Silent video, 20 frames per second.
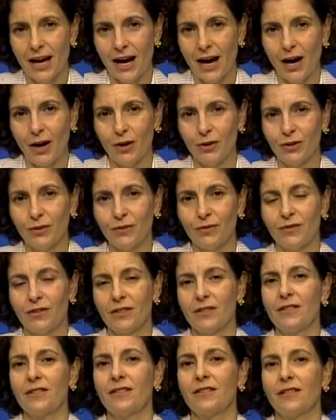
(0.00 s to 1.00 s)
out of
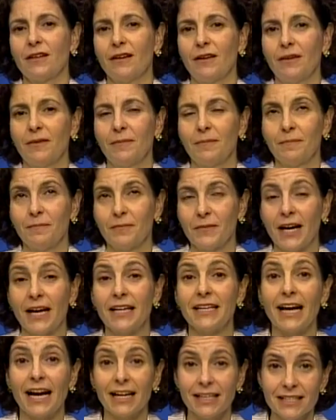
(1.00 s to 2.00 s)
this
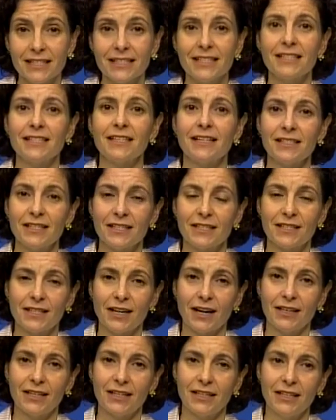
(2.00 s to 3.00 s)
analysis and
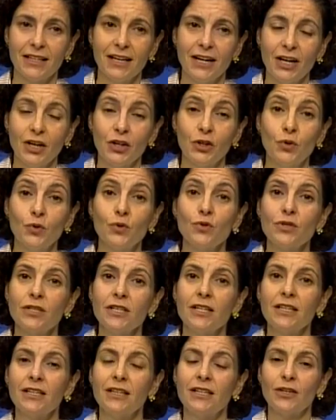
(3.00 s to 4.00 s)
study,
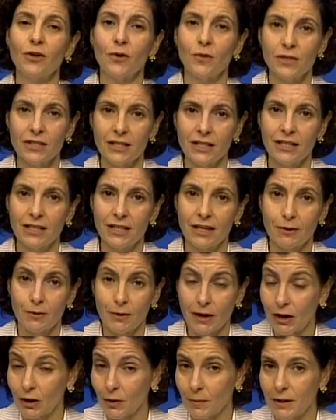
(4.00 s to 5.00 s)
using the OECD
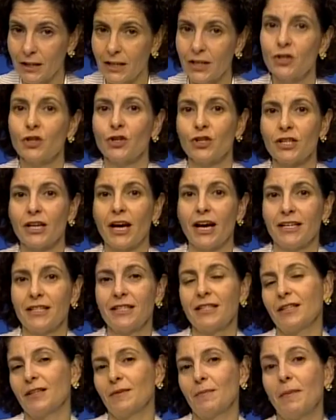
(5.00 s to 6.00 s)
recommendations as
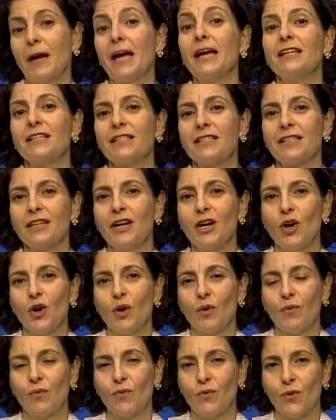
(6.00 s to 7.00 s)
the base
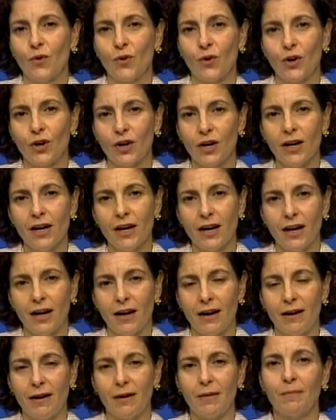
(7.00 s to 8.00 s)
for
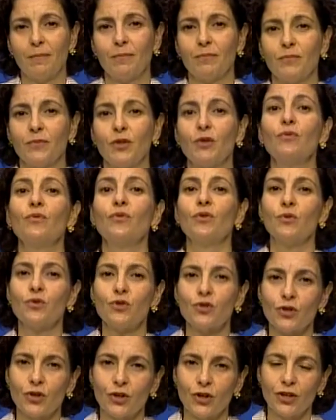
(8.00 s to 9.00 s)
the
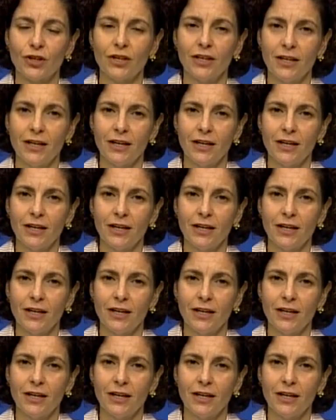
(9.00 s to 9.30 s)
future